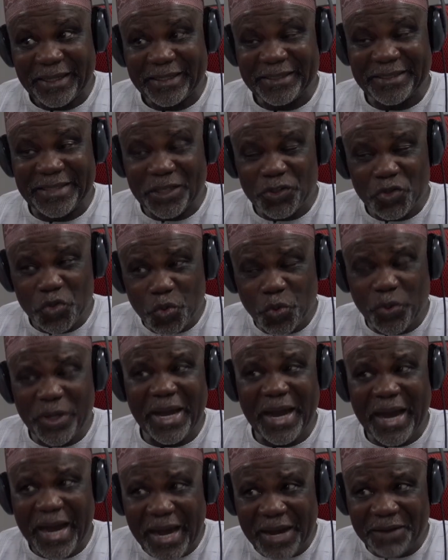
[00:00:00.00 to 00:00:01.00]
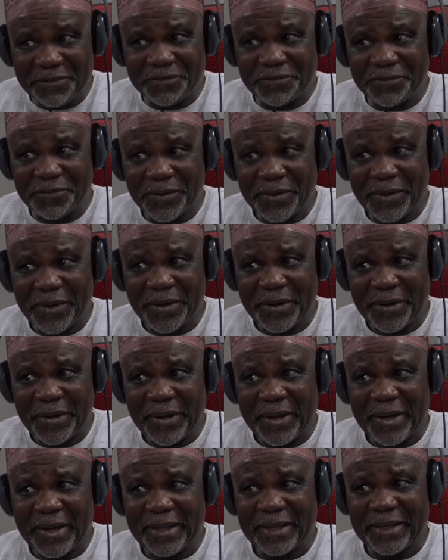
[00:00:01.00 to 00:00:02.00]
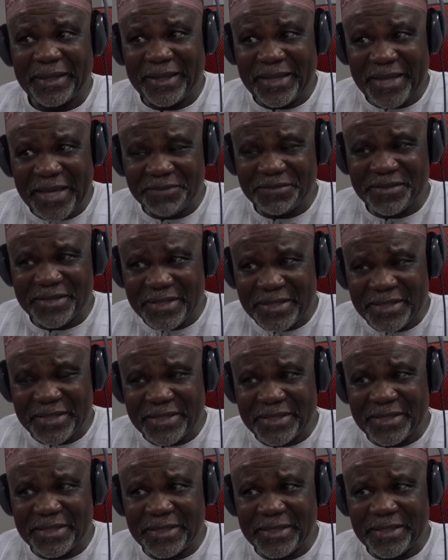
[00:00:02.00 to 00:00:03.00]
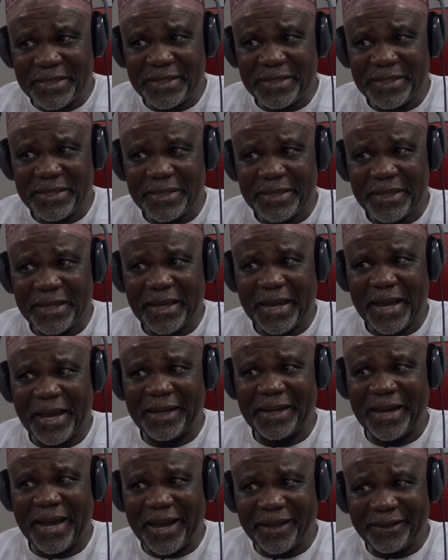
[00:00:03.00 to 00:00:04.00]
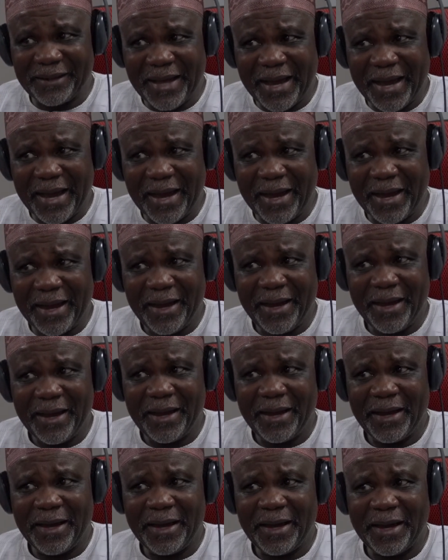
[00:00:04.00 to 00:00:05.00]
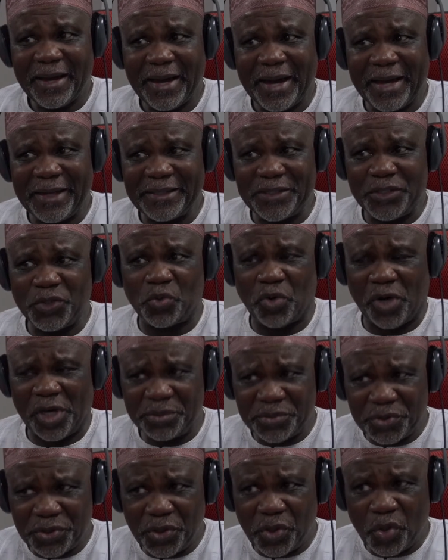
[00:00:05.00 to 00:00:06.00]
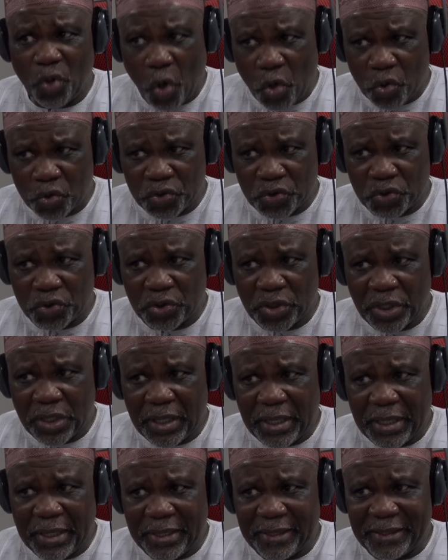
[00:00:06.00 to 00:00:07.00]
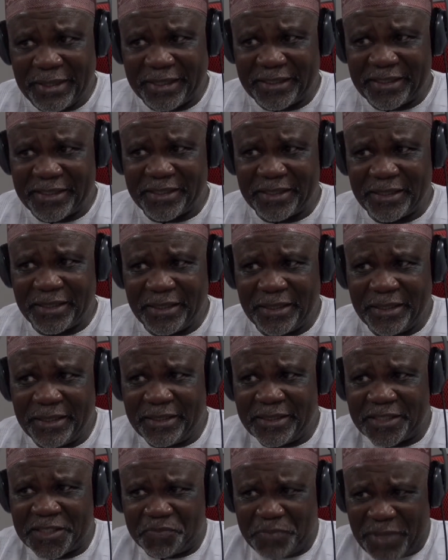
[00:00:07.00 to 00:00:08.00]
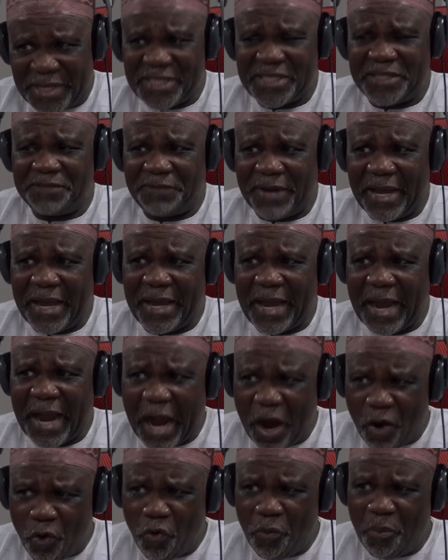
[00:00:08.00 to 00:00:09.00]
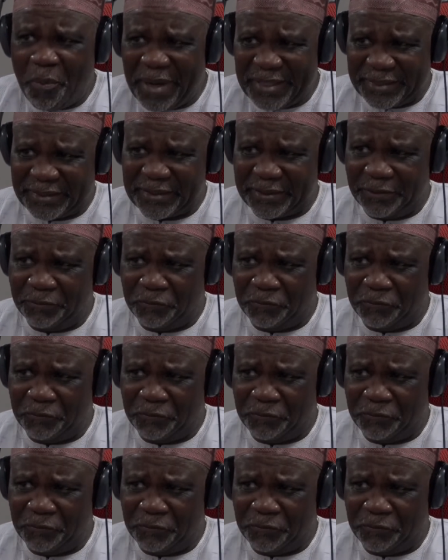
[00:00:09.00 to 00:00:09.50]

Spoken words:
Don't we have EFCC and other anti-corruption laws that specify how much